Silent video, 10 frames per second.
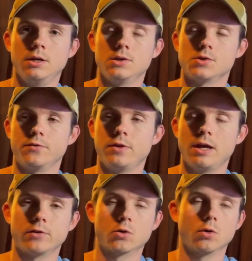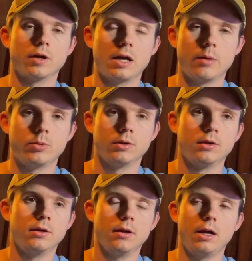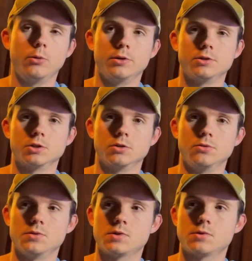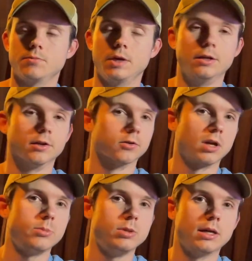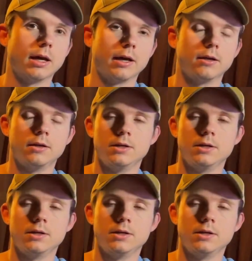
So if you have a CRUD app, I would introduce another A P I.